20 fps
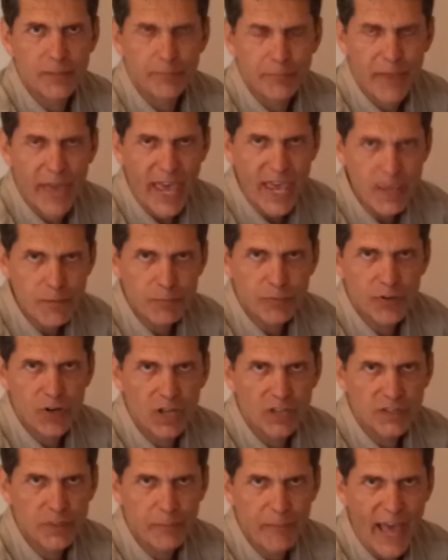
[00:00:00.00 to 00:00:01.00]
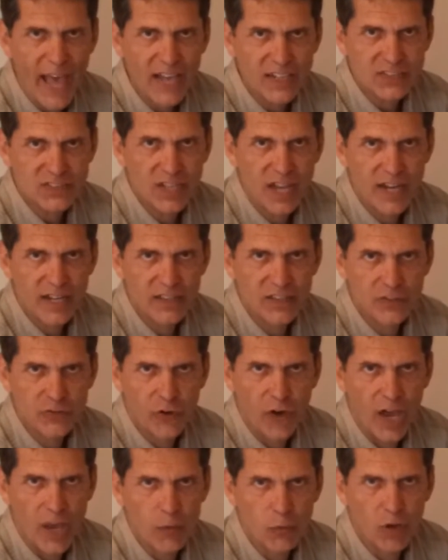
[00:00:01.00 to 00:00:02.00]
paper on the backside of the
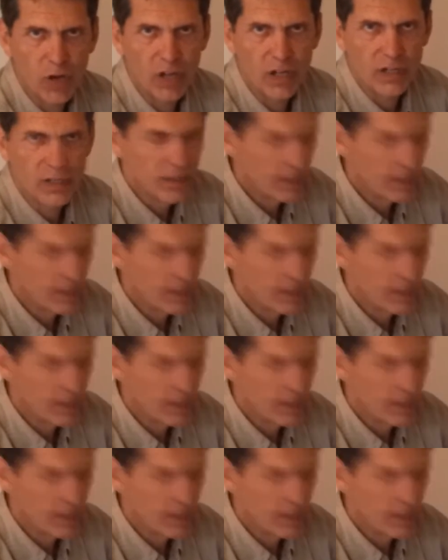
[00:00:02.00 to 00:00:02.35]
drywall.